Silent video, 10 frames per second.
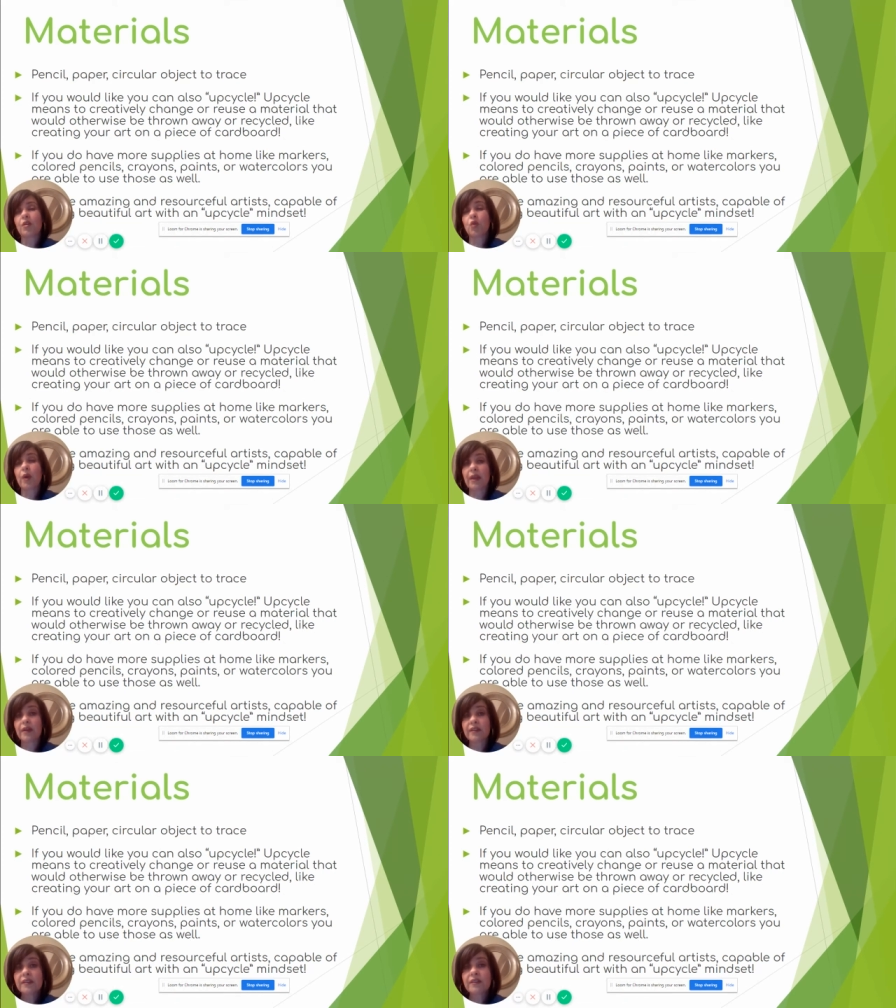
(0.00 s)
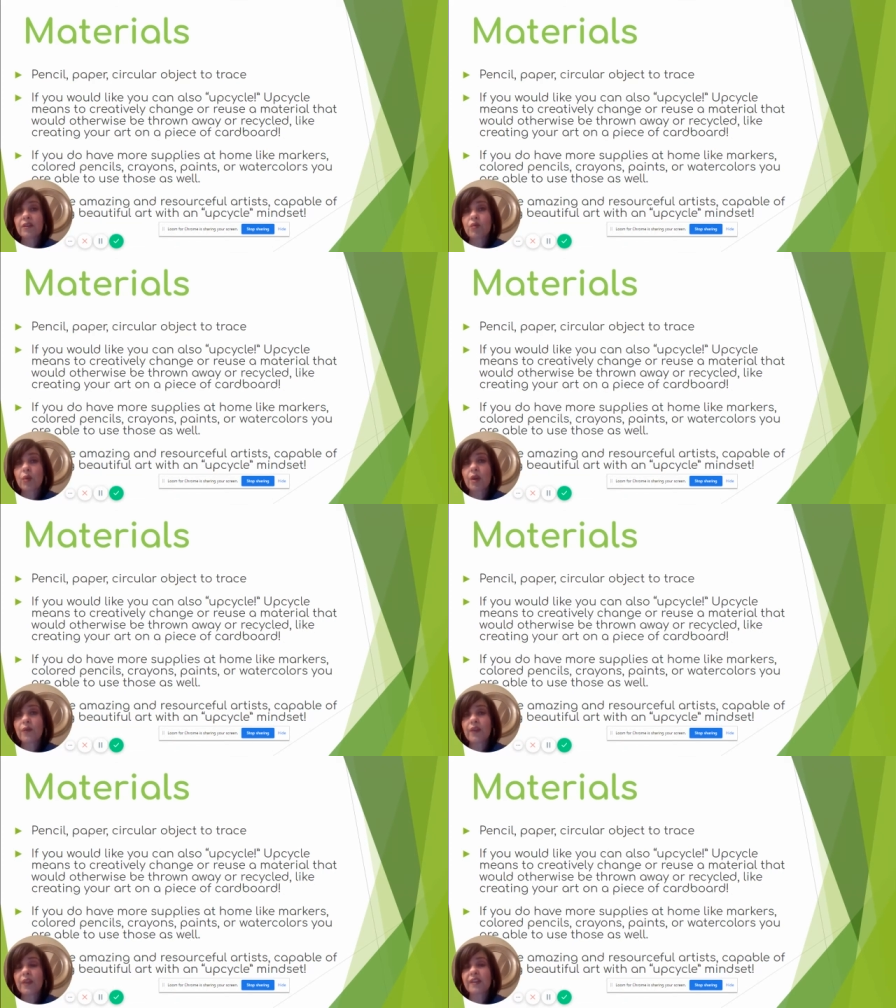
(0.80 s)
crayons could work
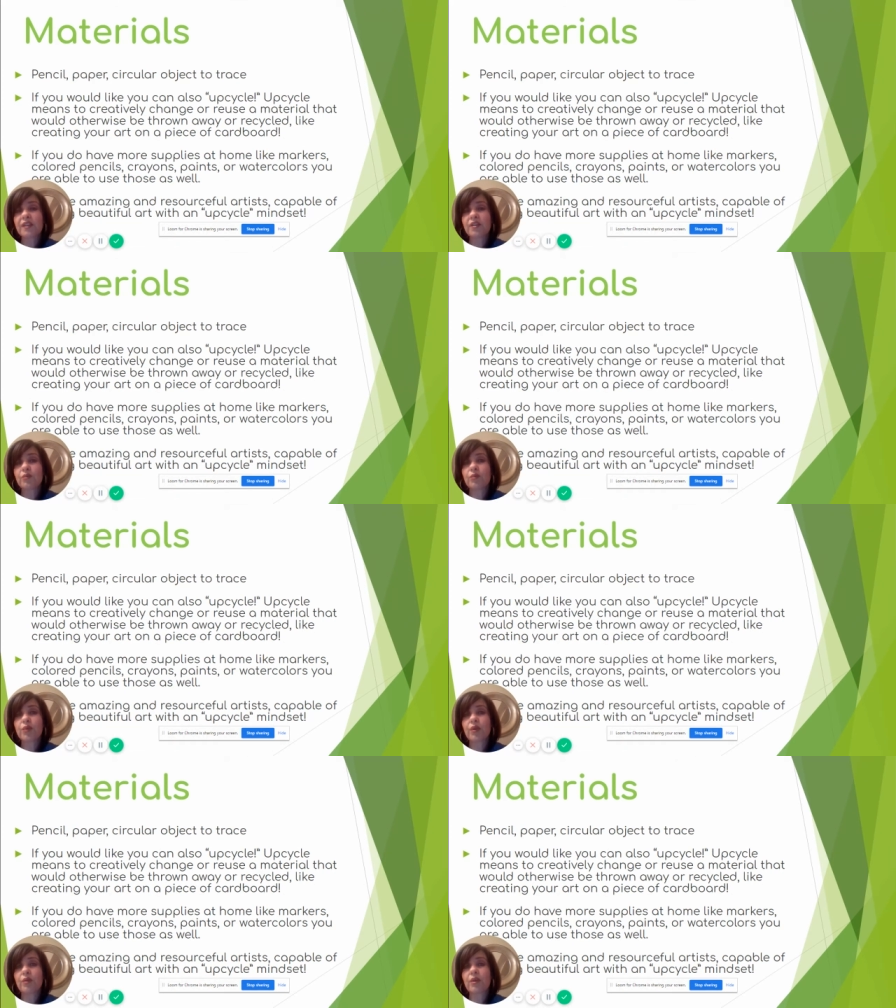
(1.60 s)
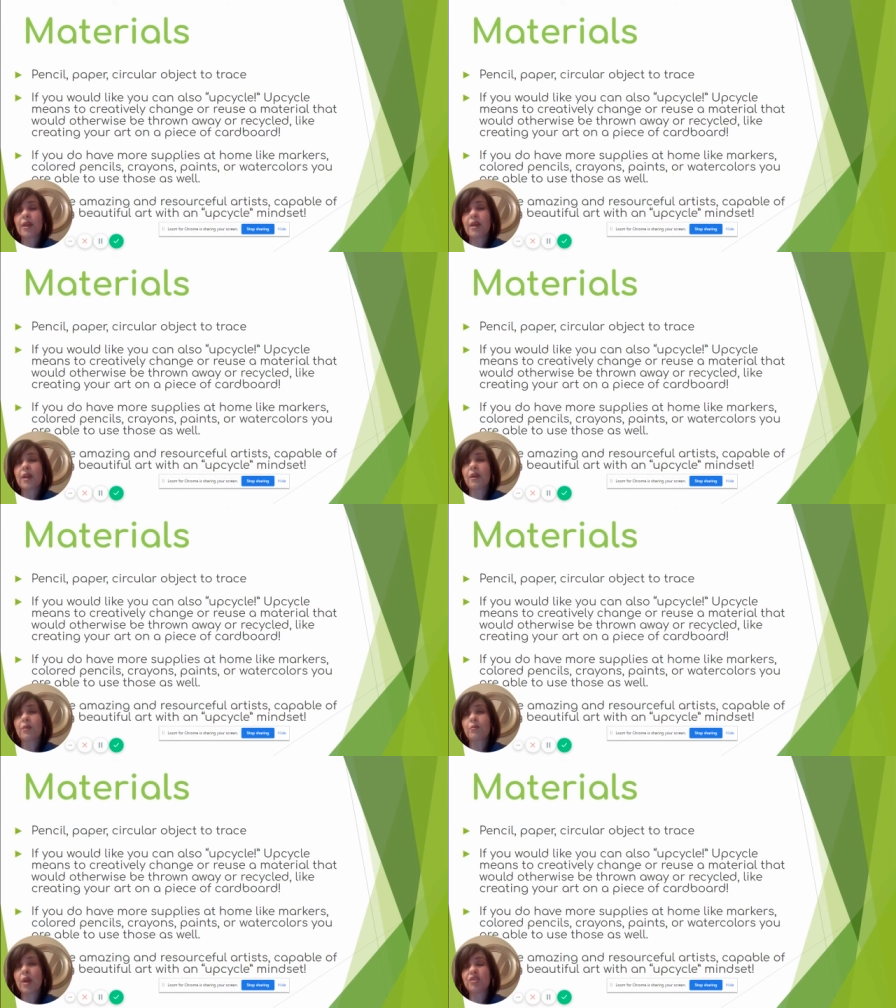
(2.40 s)
for this program
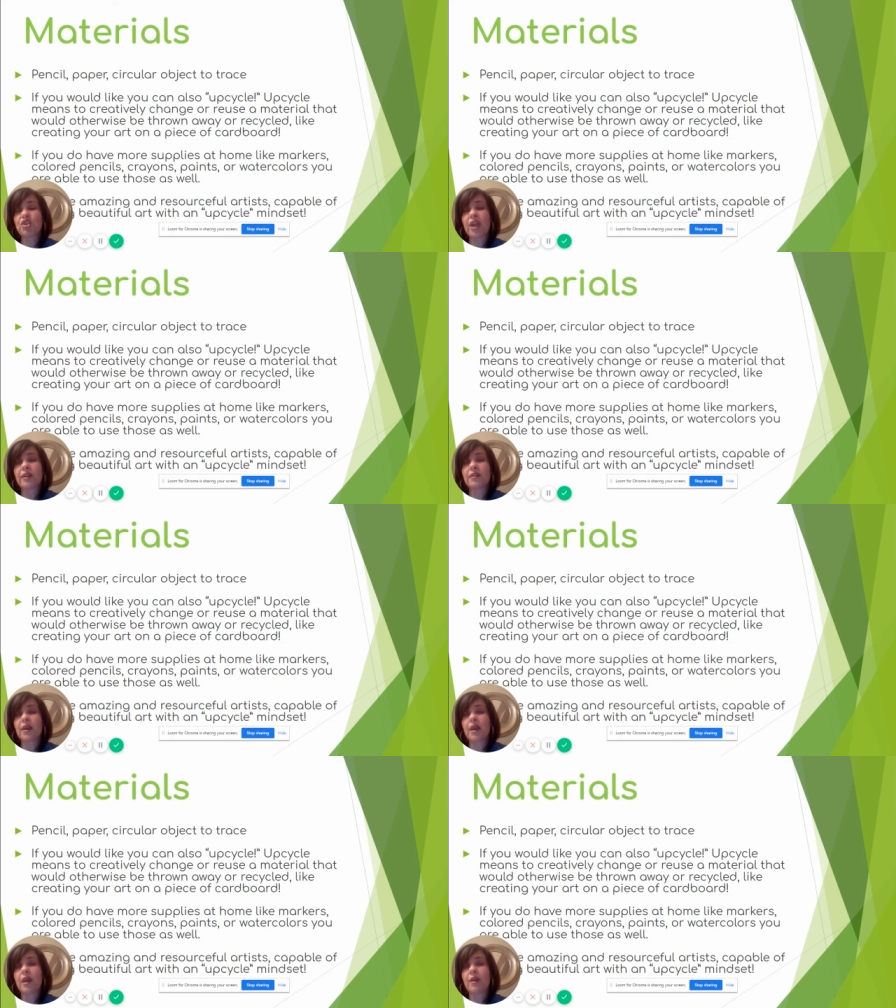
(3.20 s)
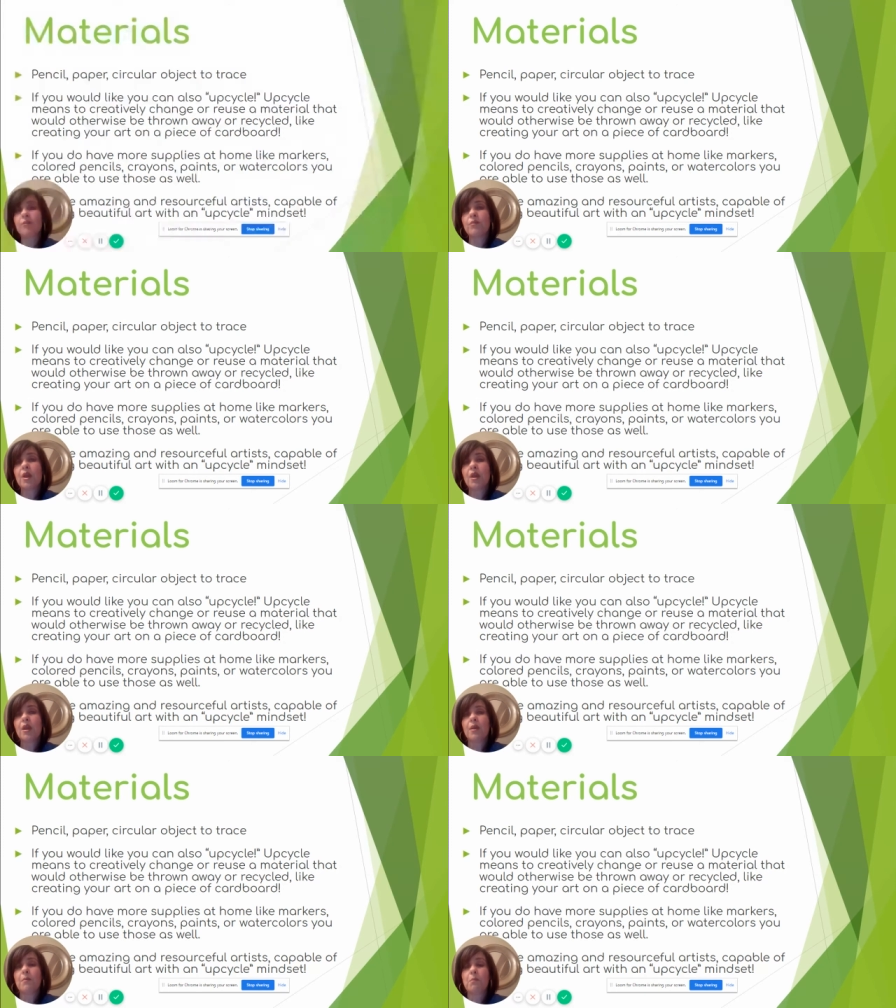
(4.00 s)
or project,
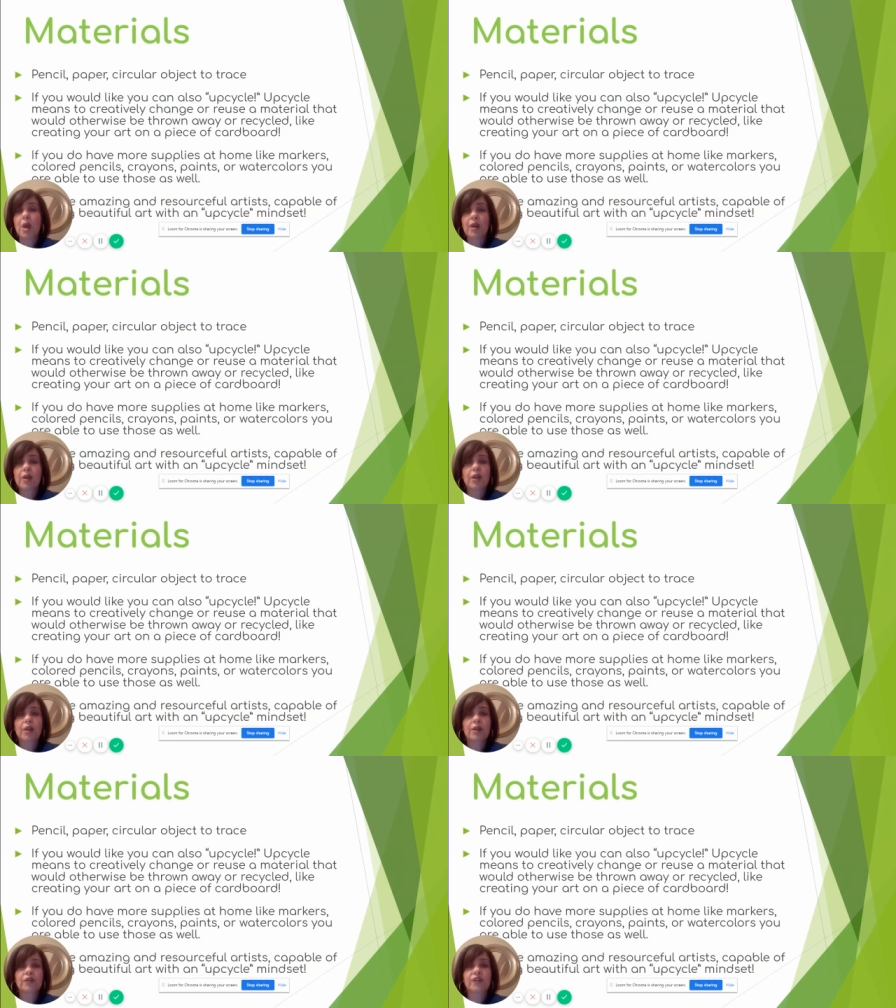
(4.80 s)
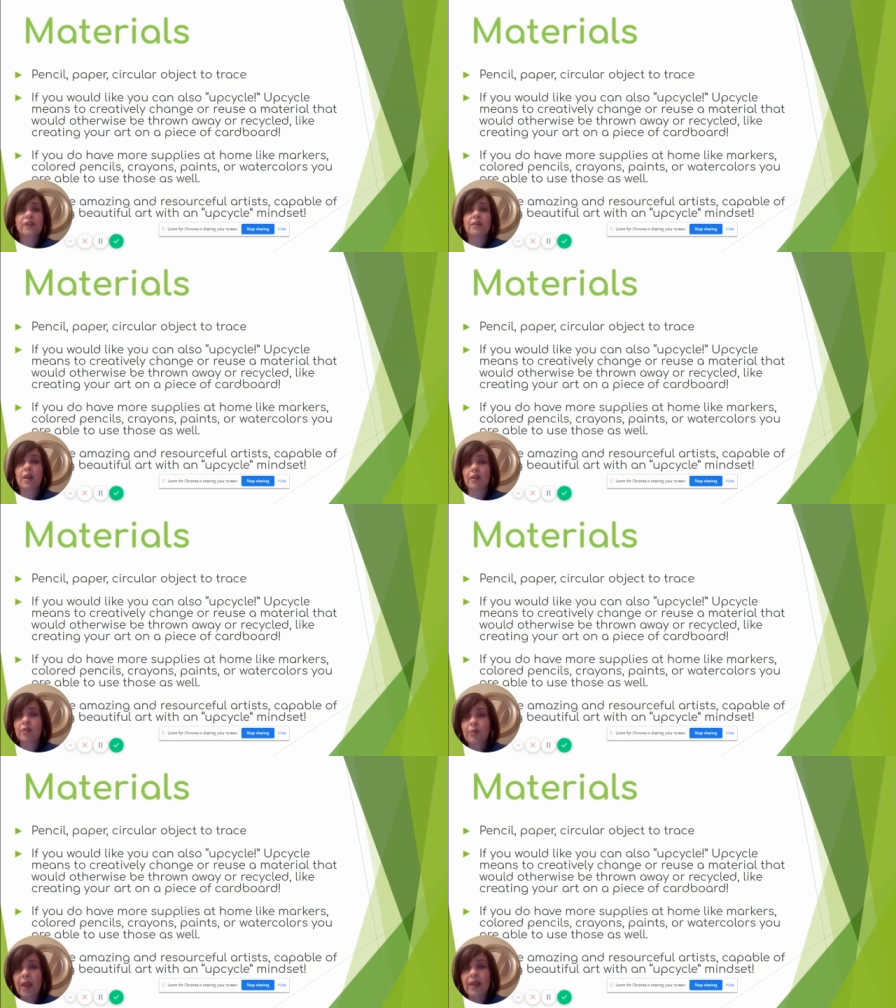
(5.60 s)
markers, colored